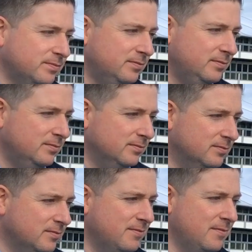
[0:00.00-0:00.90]

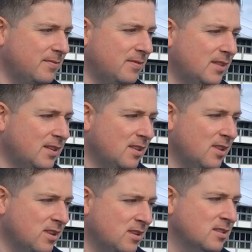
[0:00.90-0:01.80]

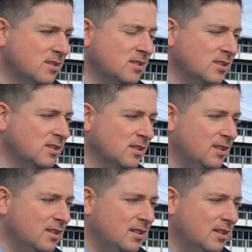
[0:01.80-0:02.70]

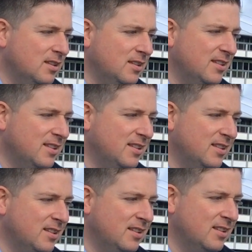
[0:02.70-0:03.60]

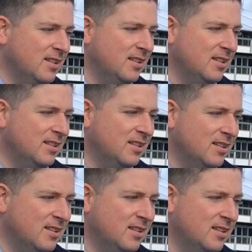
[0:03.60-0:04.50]

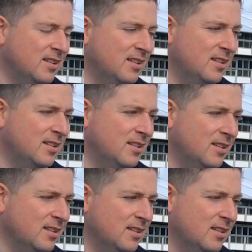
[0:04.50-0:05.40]

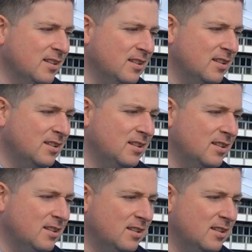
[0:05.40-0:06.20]
(silent)